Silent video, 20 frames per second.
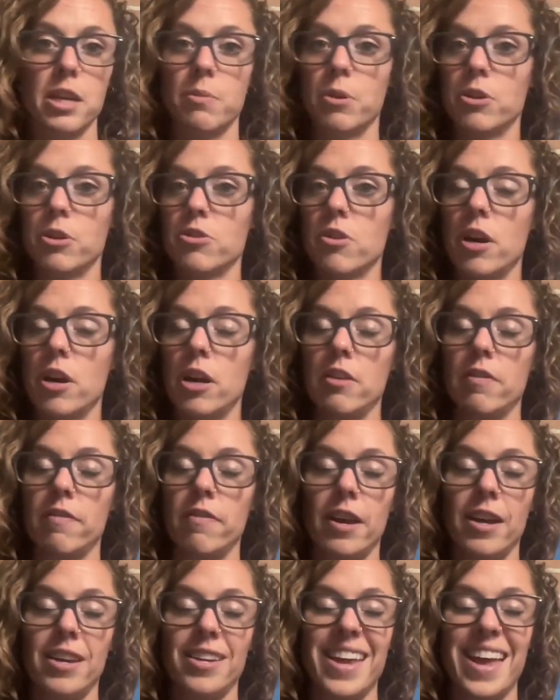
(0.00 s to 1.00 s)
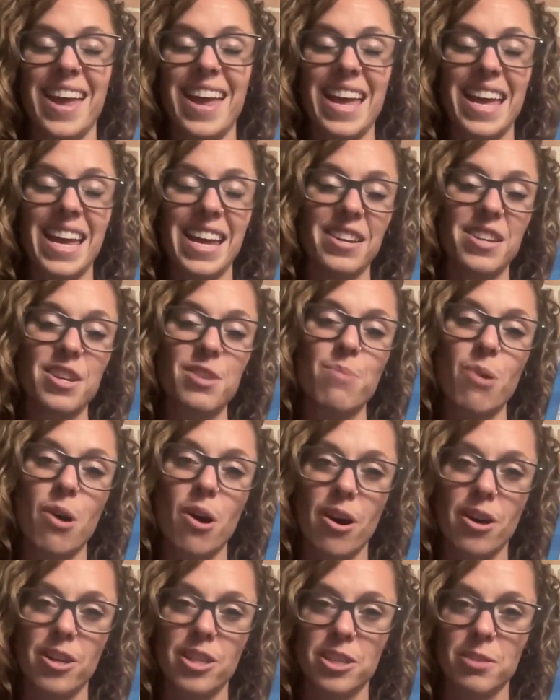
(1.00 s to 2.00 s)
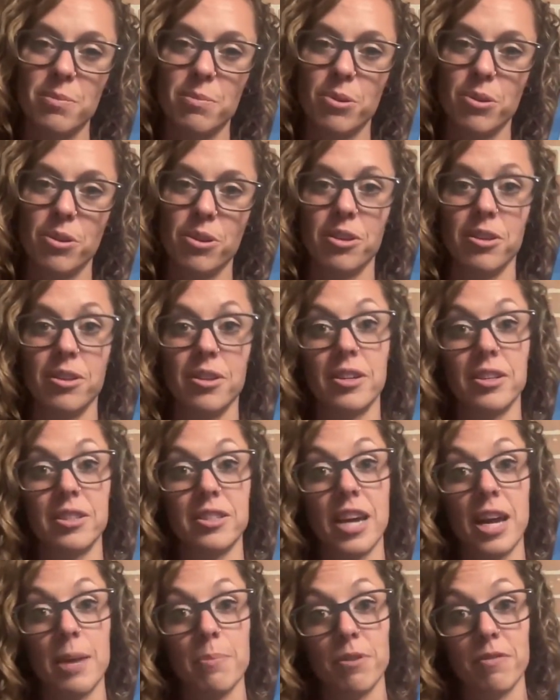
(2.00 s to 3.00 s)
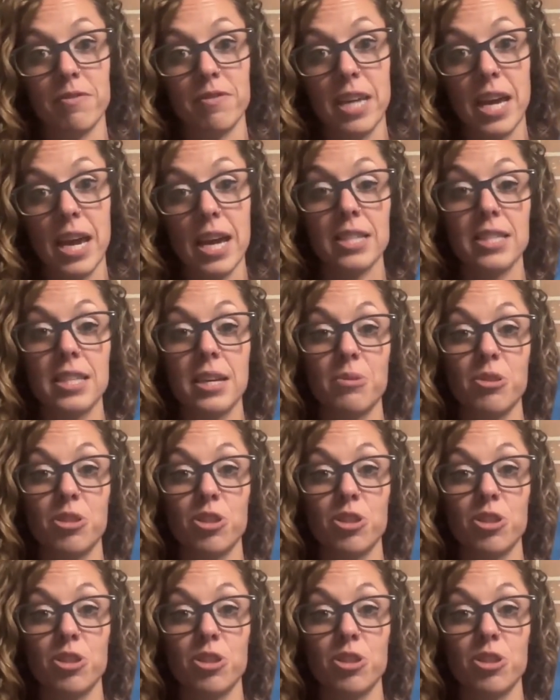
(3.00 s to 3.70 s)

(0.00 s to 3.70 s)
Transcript: We were trying to find any possible type of text that was